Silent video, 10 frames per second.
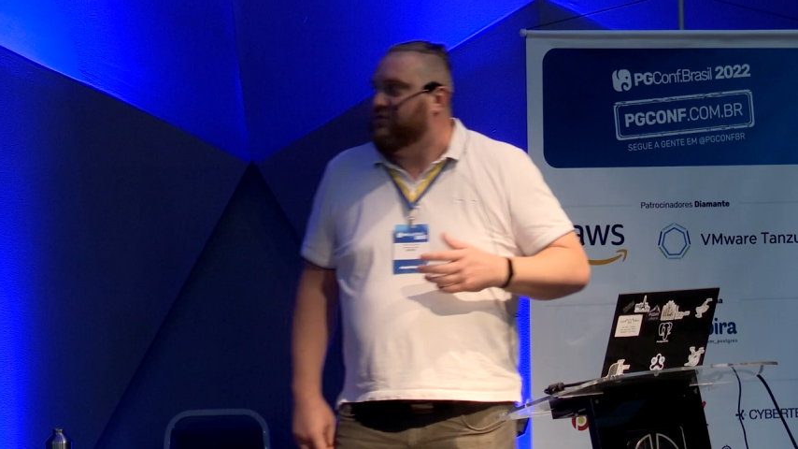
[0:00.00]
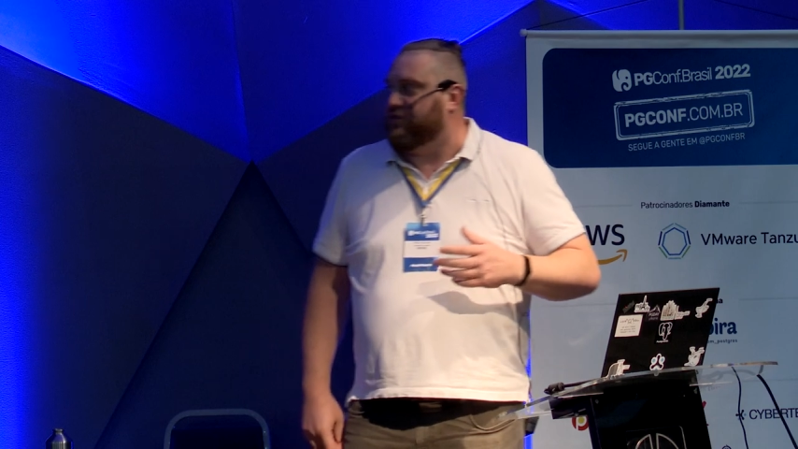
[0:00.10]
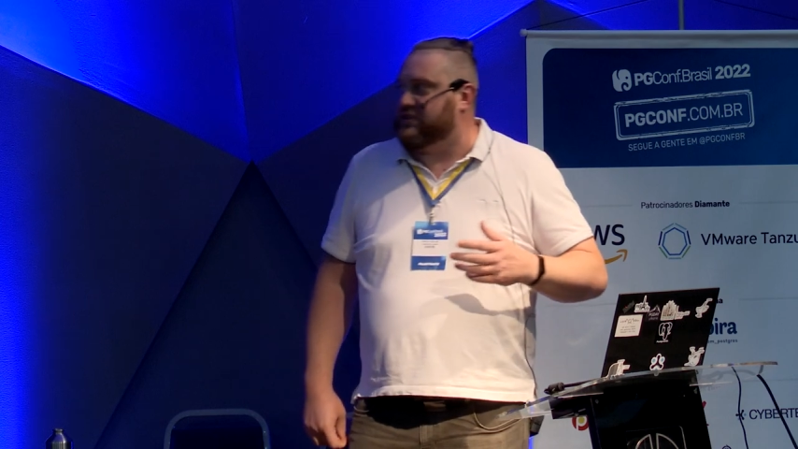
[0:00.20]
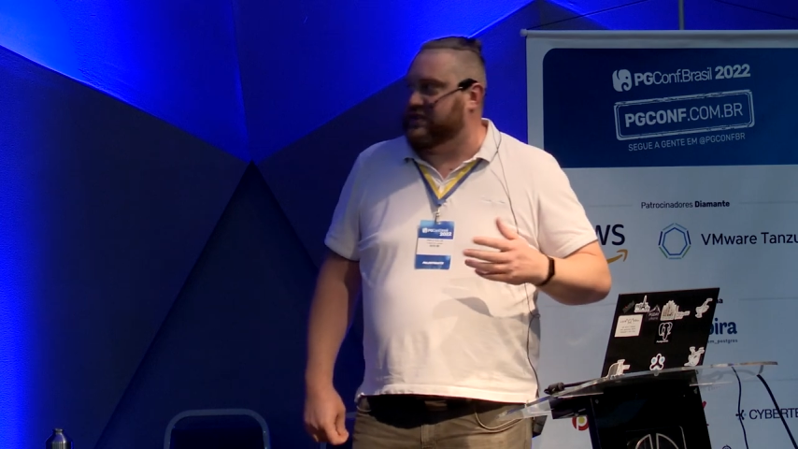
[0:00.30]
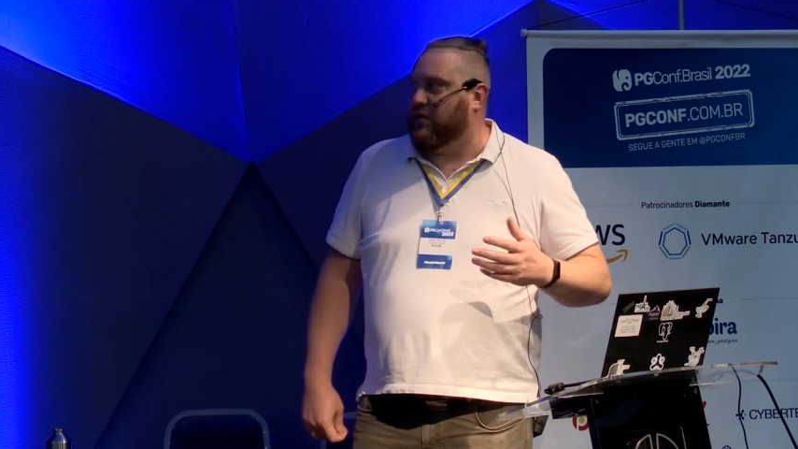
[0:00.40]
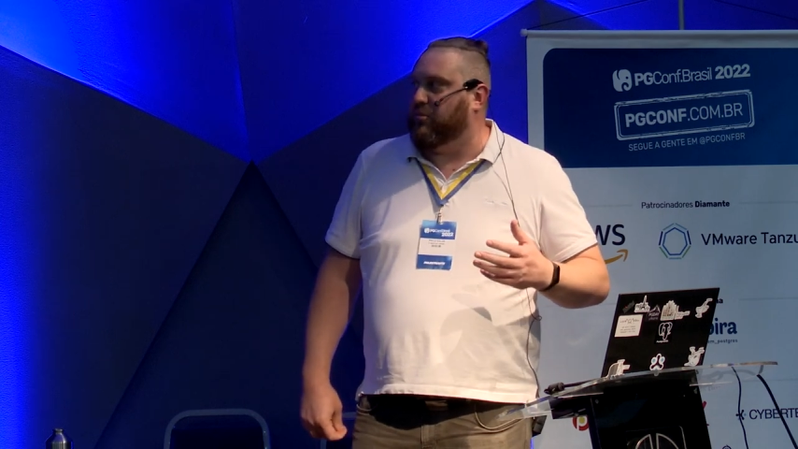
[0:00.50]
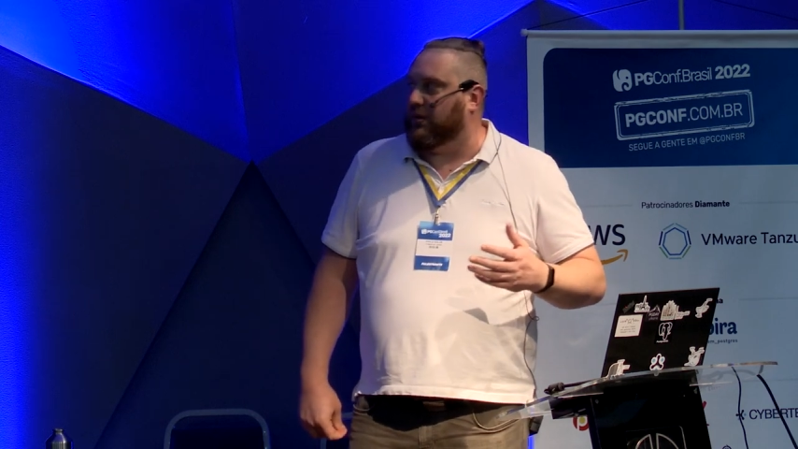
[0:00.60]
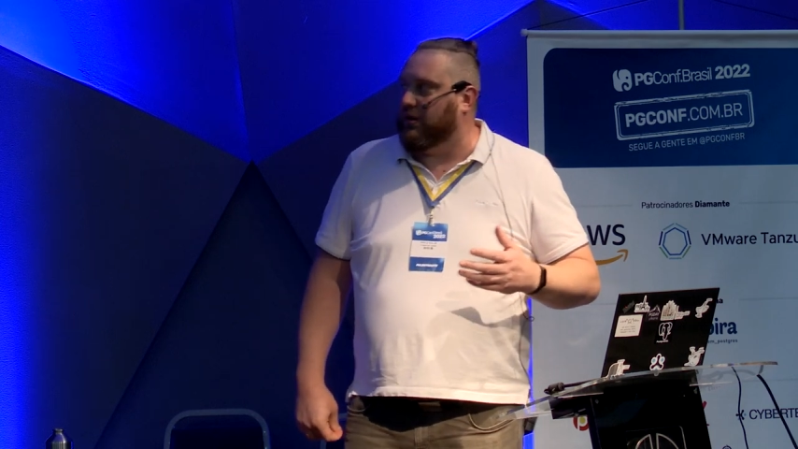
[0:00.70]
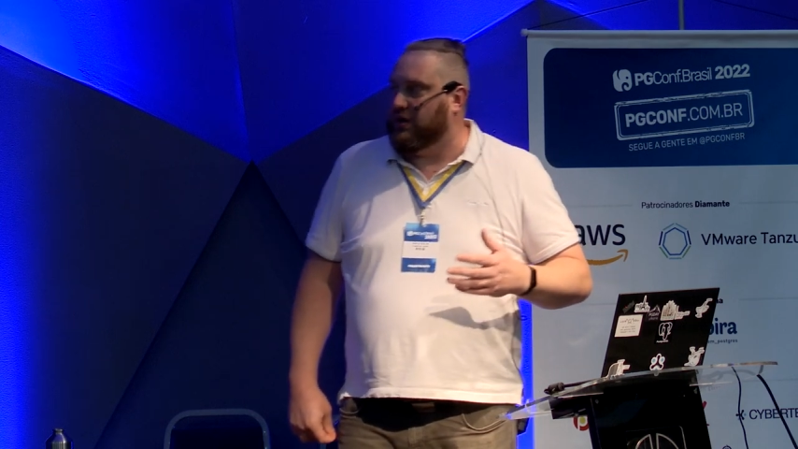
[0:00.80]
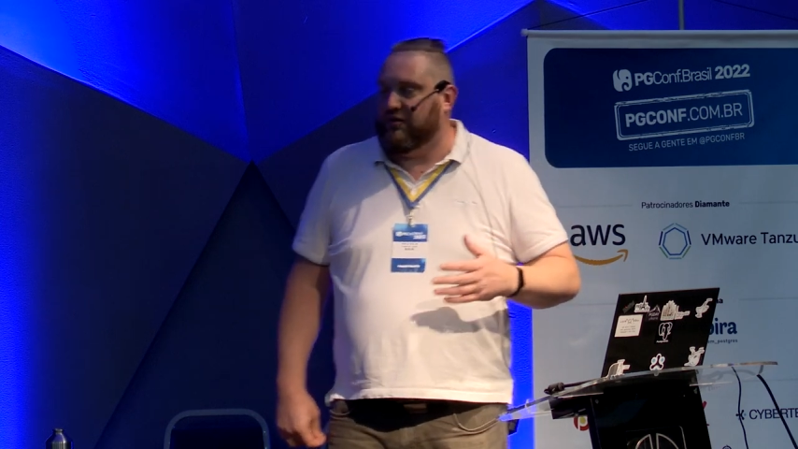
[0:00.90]
For
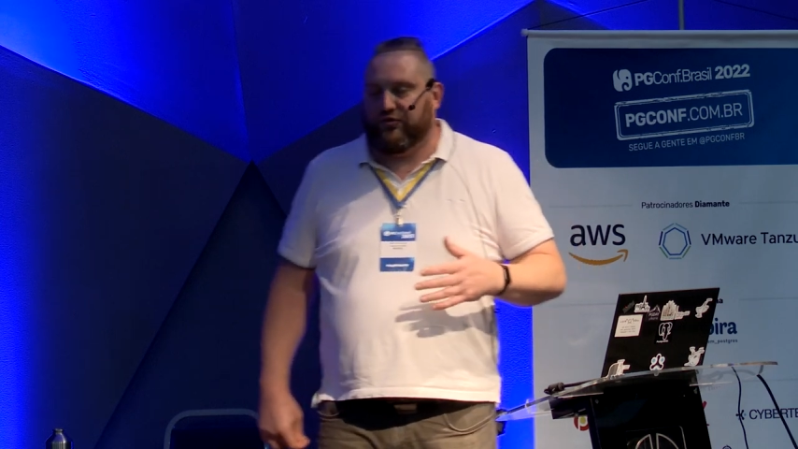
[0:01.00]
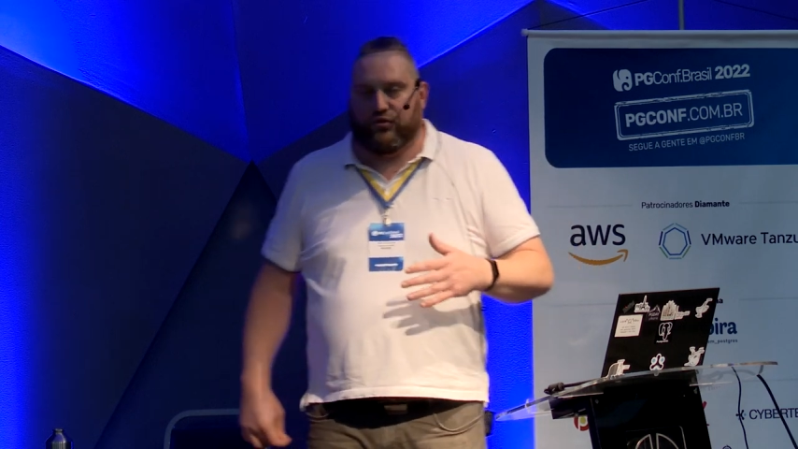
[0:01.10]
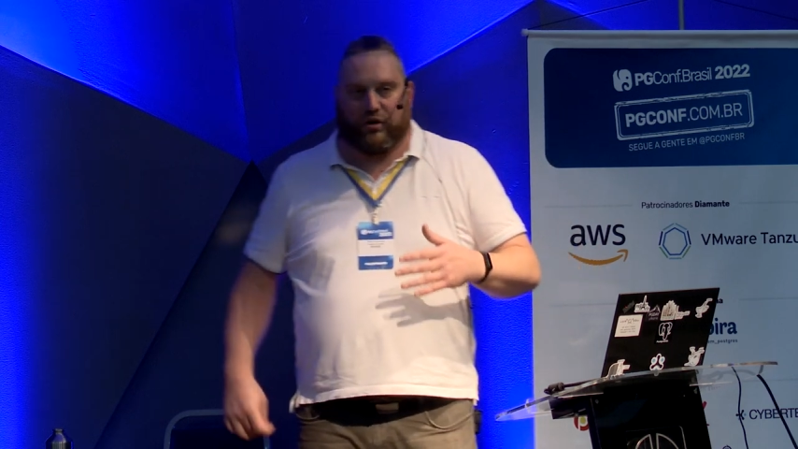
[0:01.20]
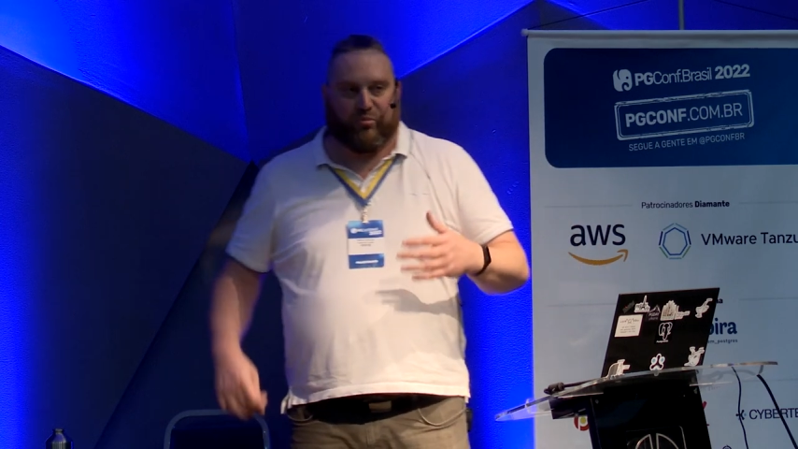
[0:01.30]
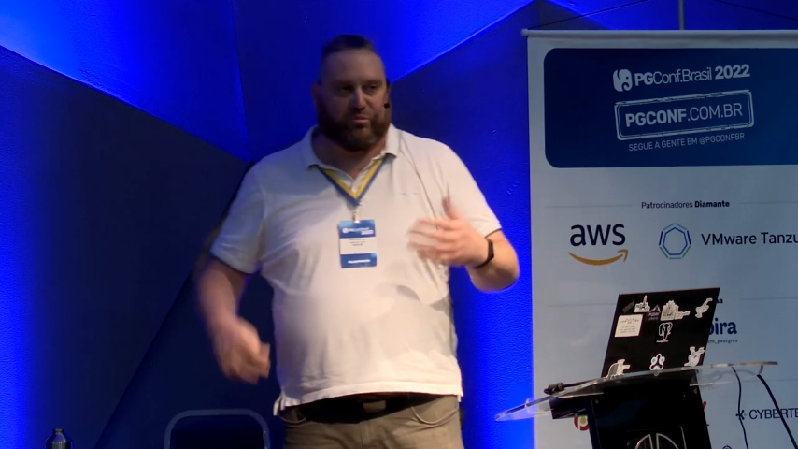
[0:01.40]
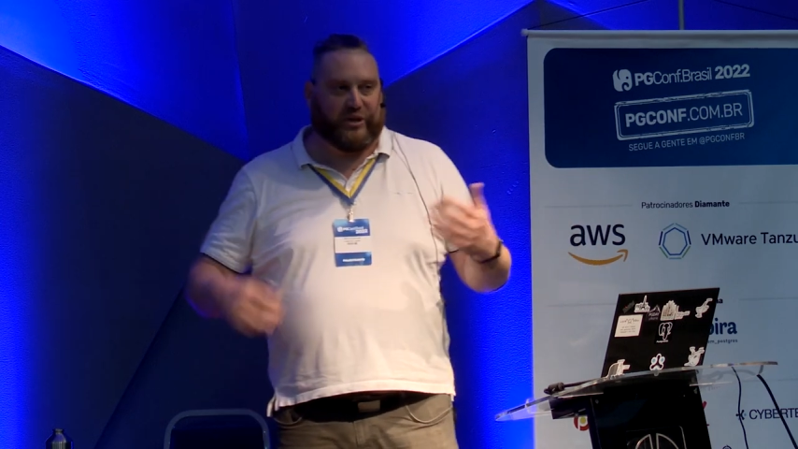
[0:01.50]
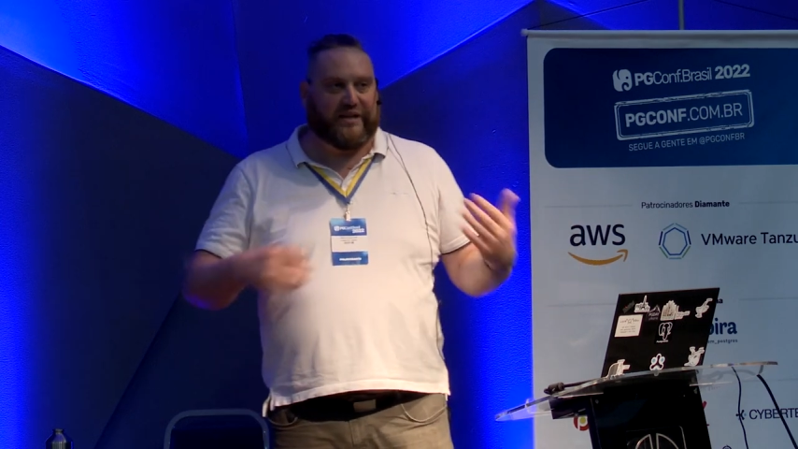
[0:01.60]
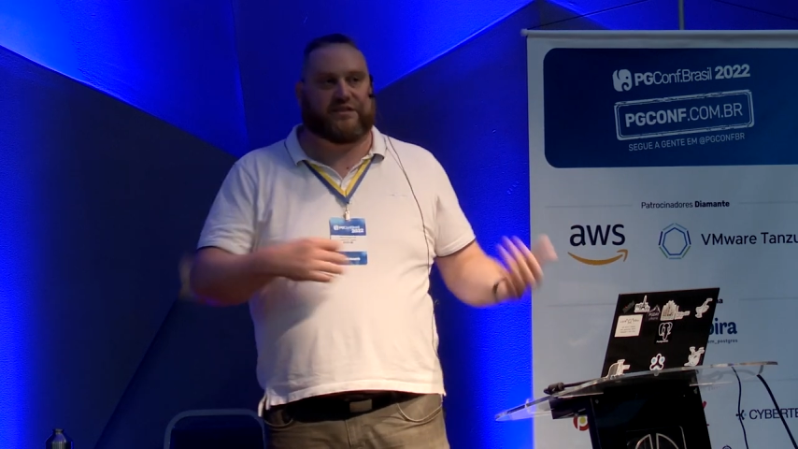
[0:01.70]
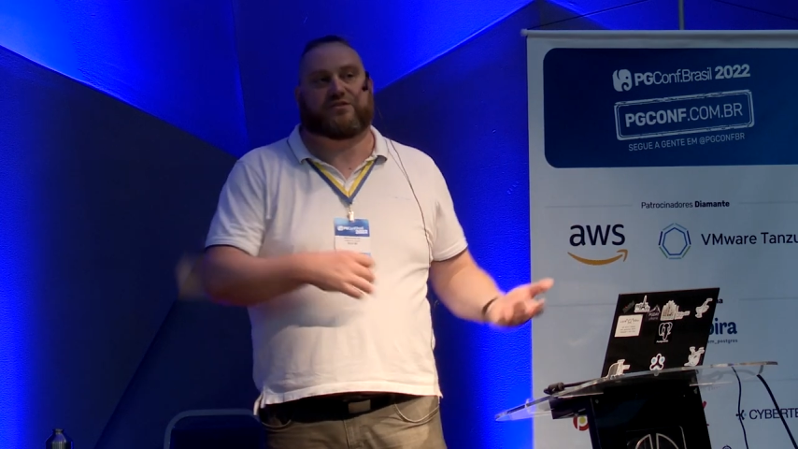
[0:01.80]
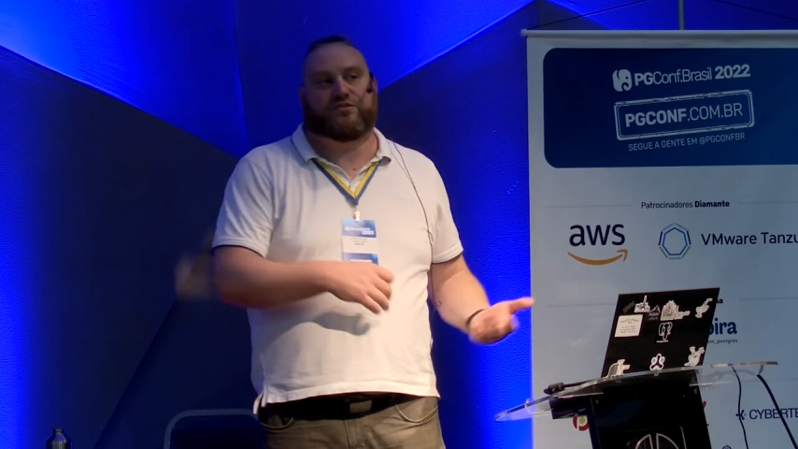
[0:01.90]
example, if you
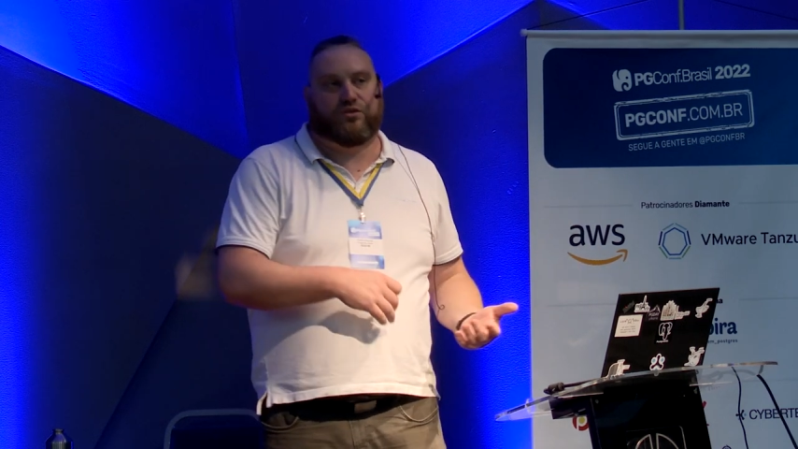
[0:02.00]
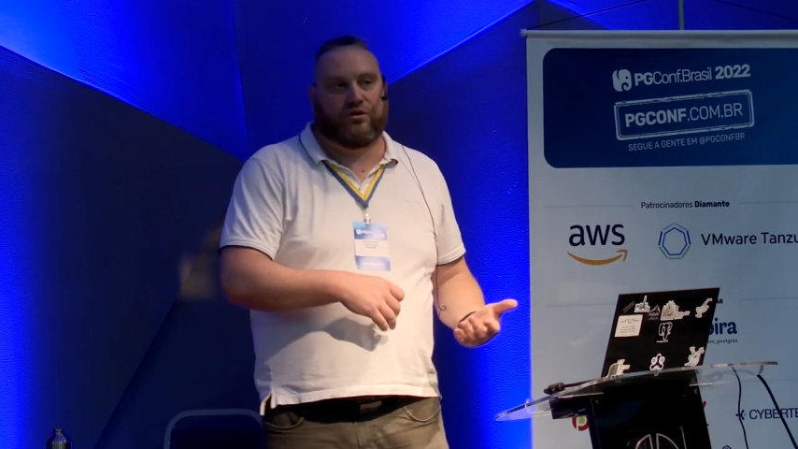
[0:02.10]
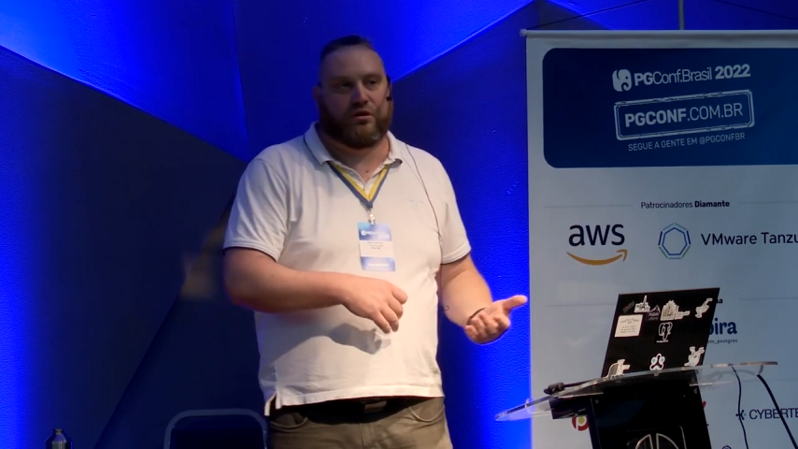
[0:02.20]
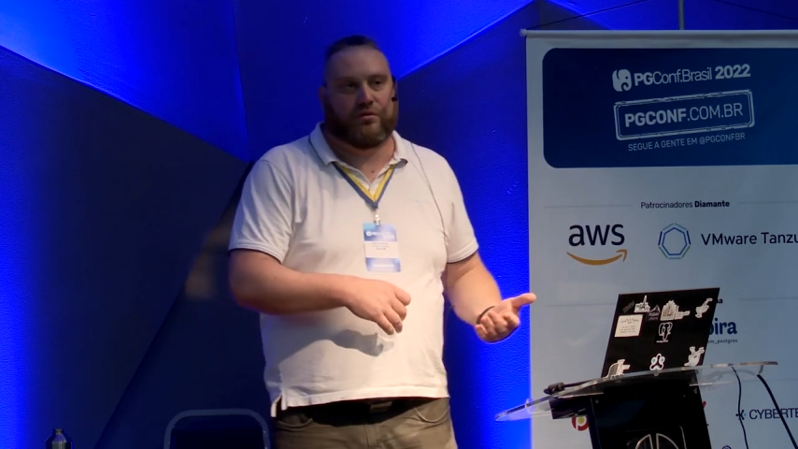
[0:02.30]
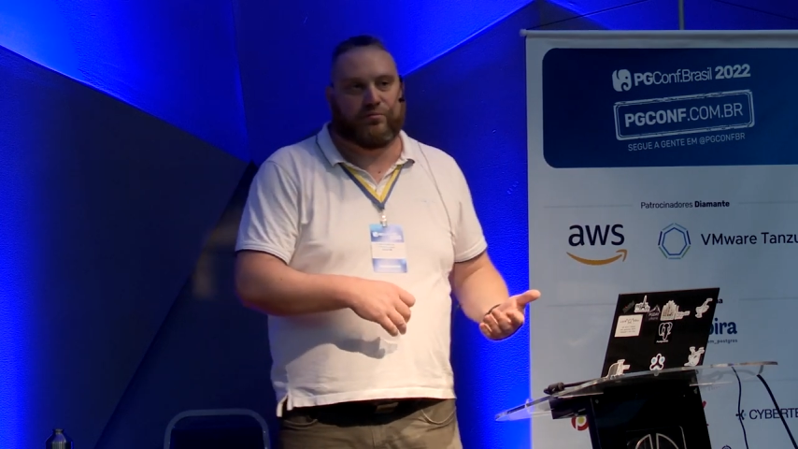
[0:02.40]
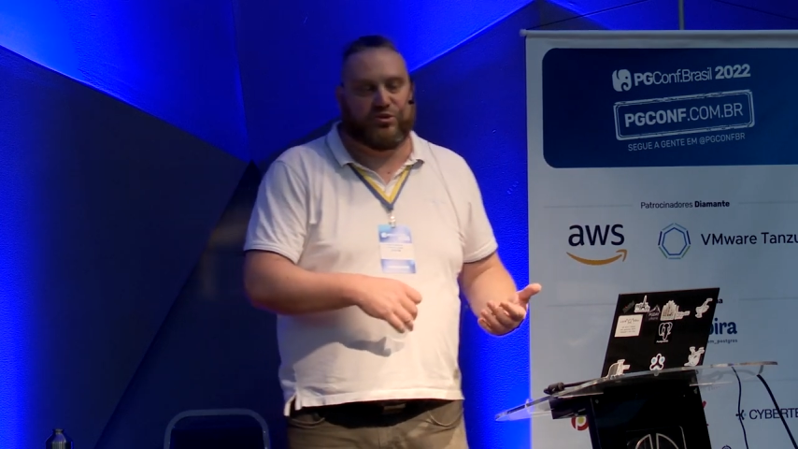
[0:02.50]
updated your